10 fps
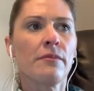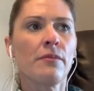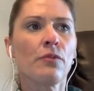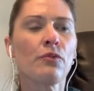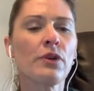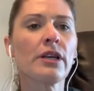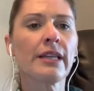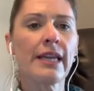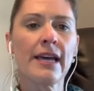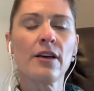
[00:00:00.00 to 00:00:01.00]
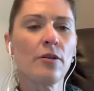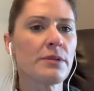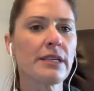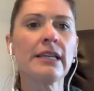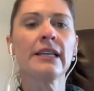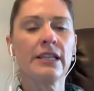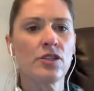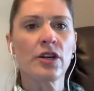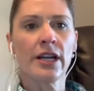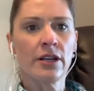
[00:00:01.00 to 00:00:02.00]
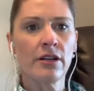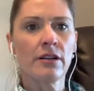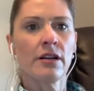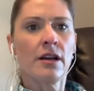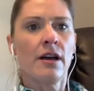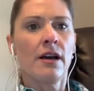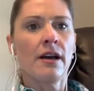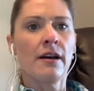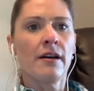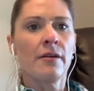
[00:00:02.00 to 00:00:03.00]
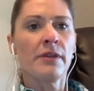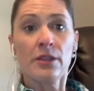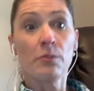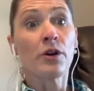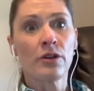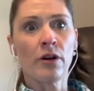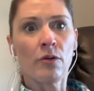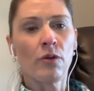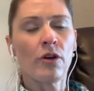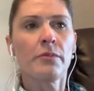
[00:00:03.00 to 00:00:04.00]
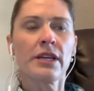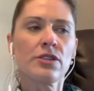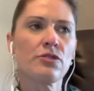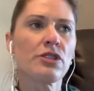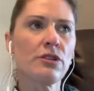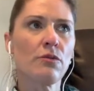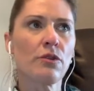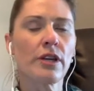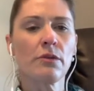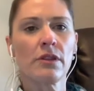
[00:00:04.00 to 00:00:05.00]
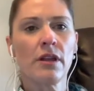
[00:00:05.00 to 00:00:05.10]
really helps any trainer in the bird dog world, because you're still working with a